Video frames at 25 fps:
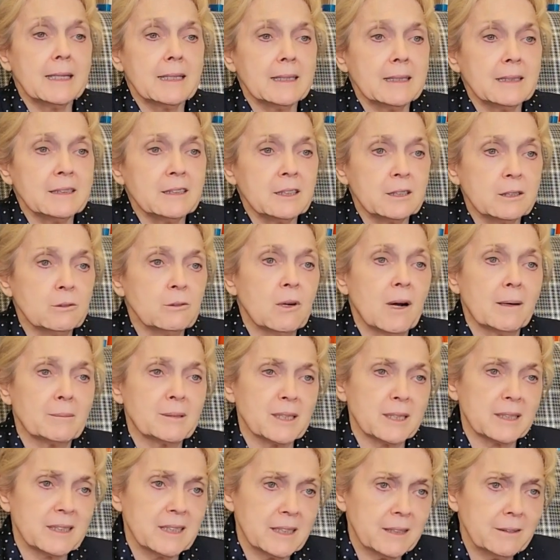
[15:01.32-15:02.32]
into
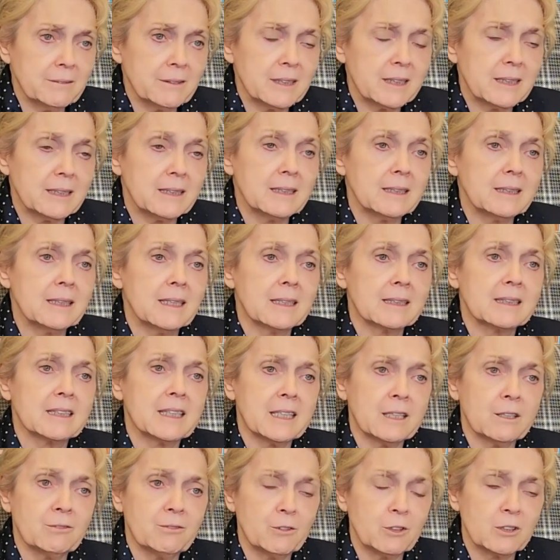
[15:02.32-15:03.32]
objectivity and
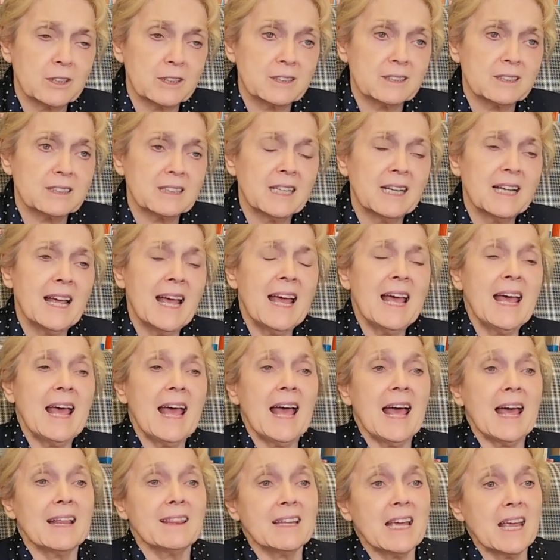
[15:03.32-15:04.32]
carefulness,
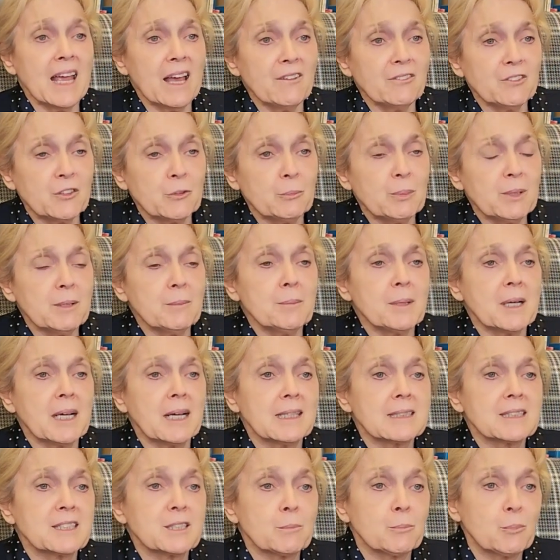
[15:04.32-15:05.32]
and they have to be
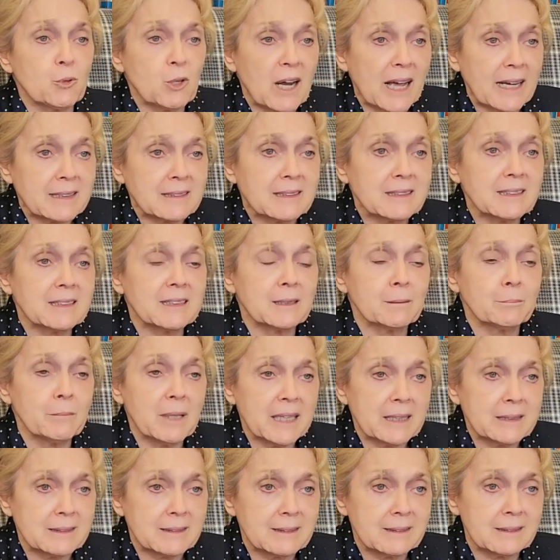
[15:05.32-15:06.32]
because they're practicing
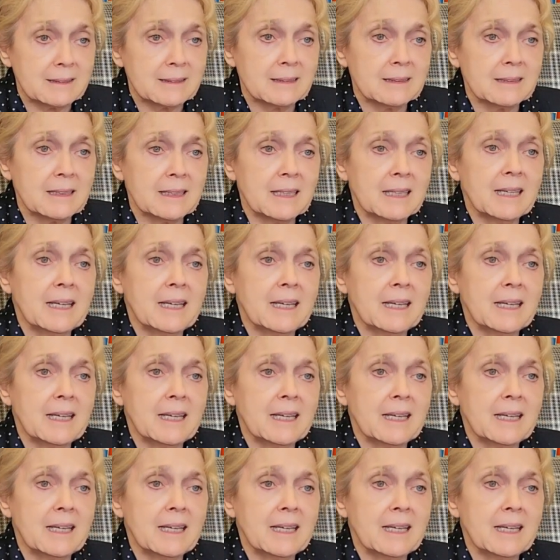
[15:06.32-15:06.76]
medicine.